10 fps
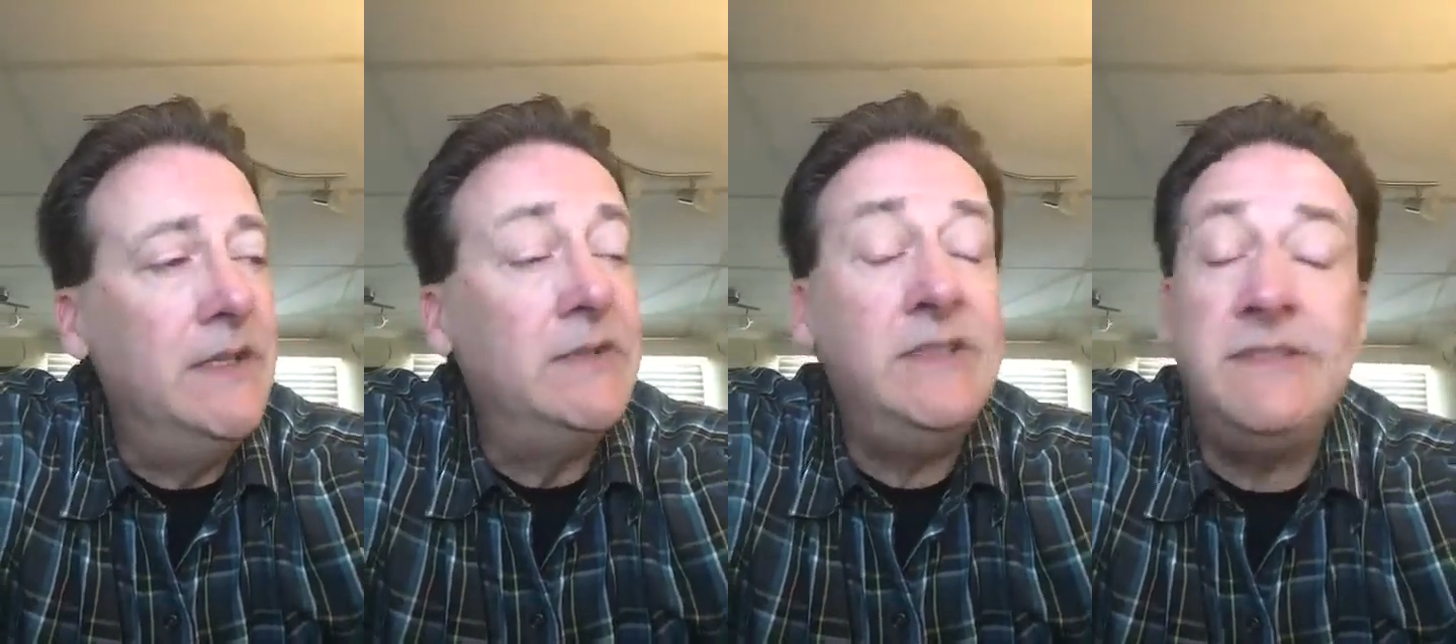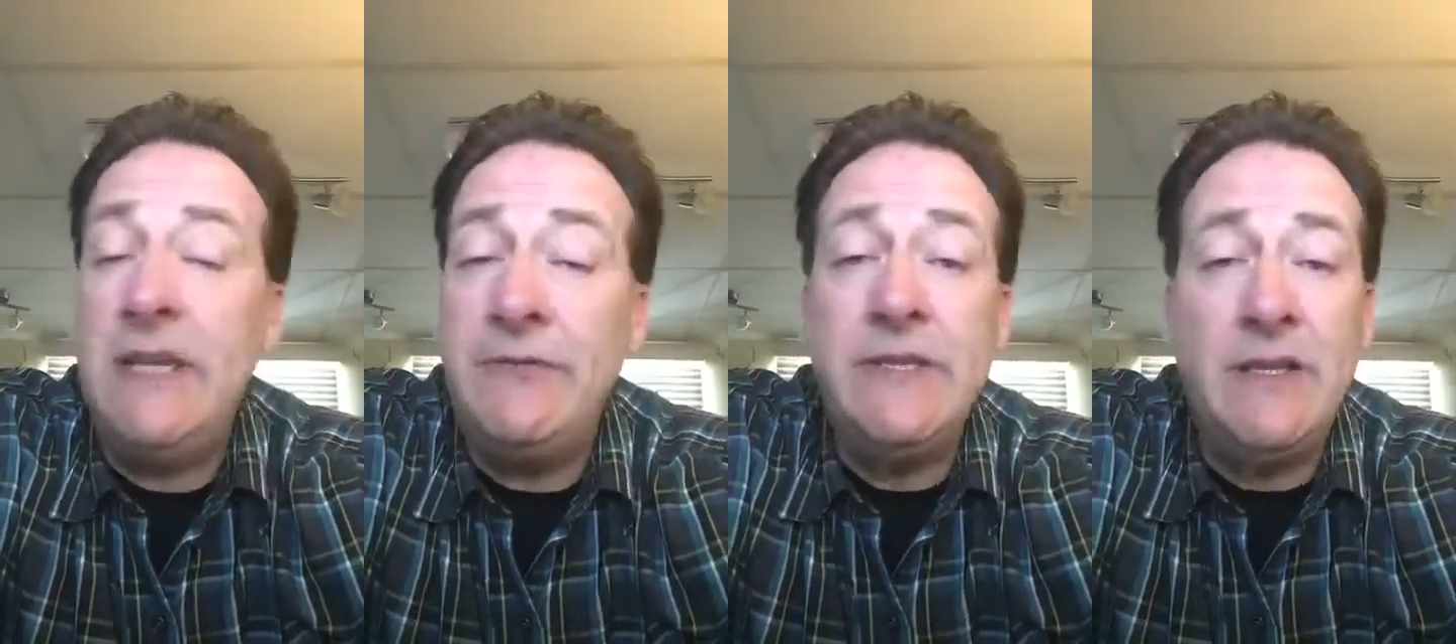She's
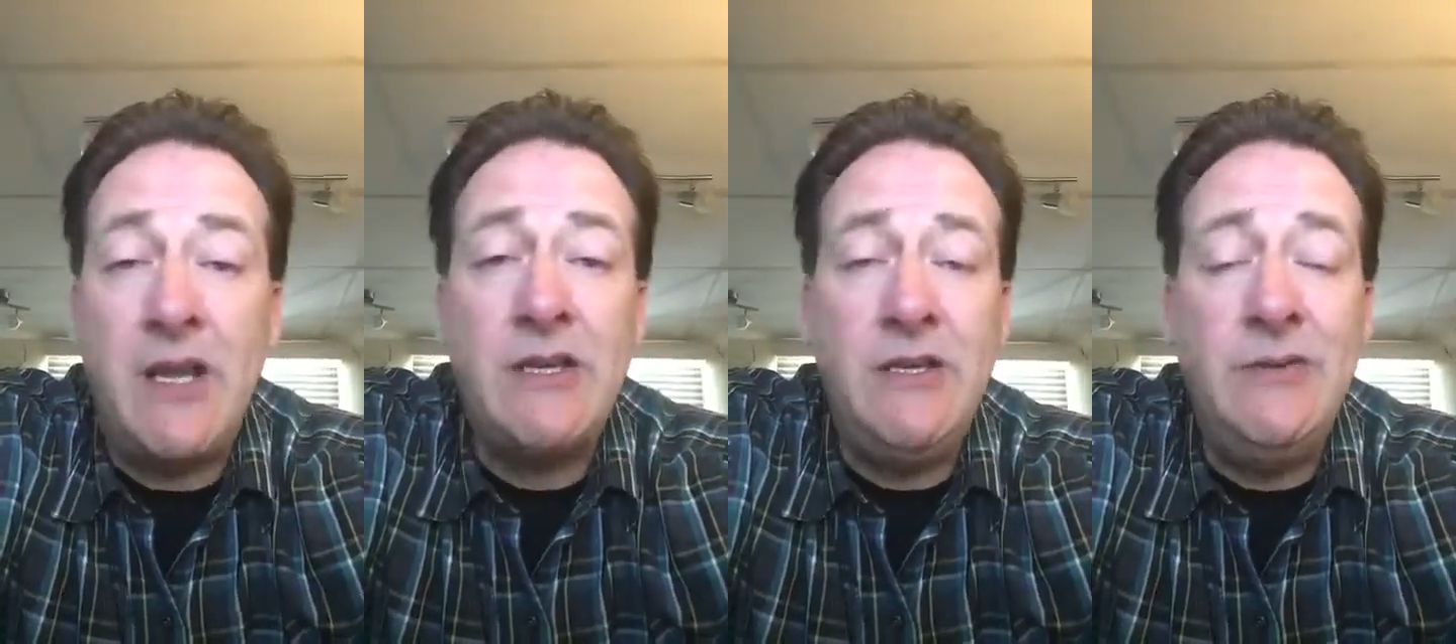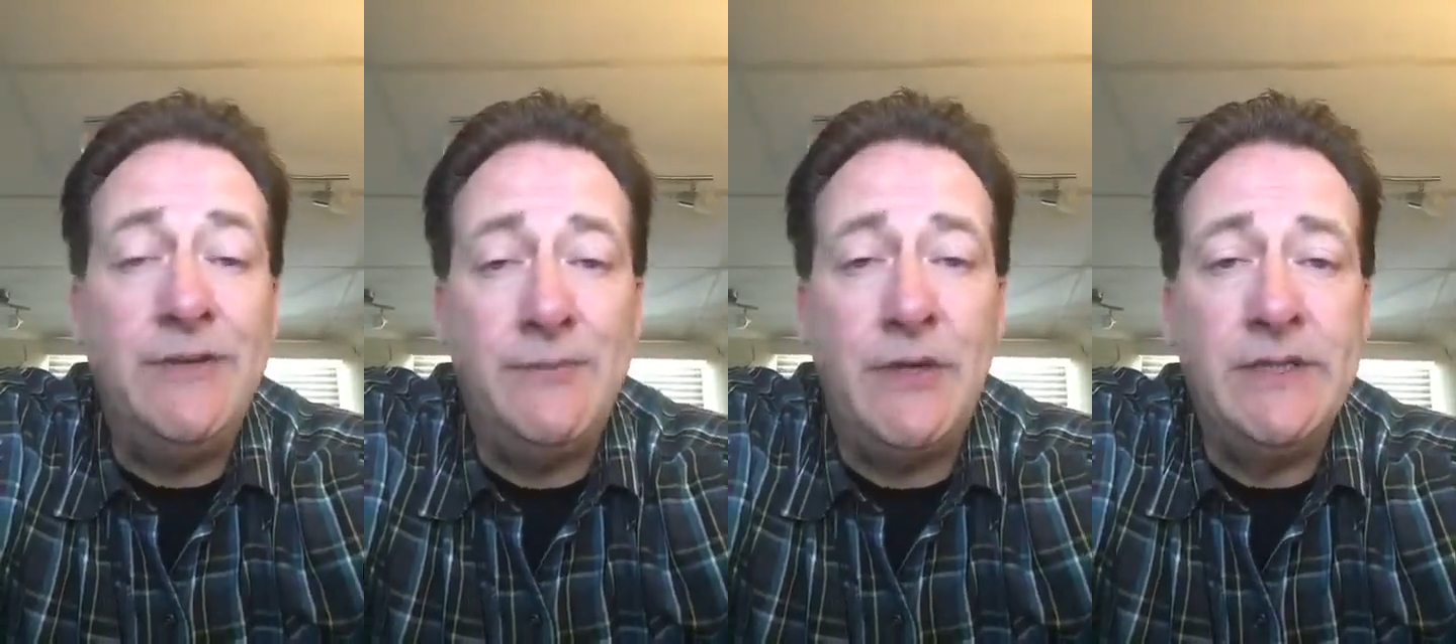definitely a lot cuter
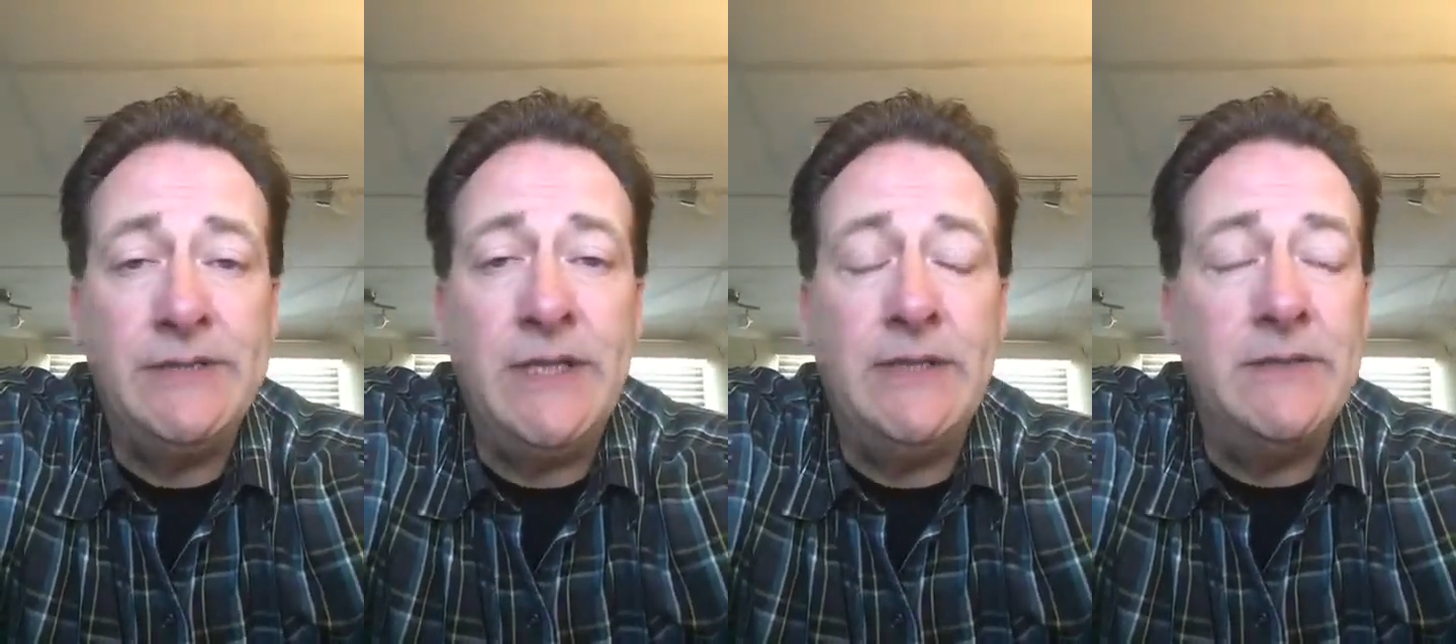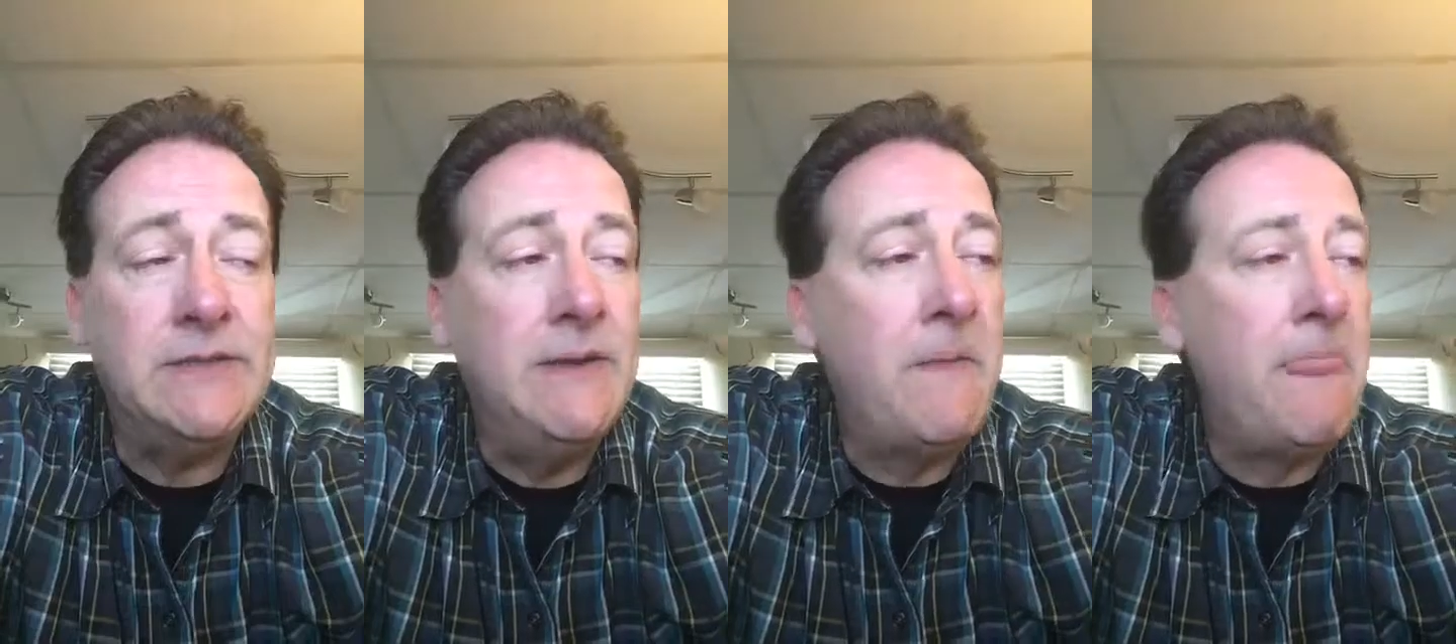than Bernie Sanders.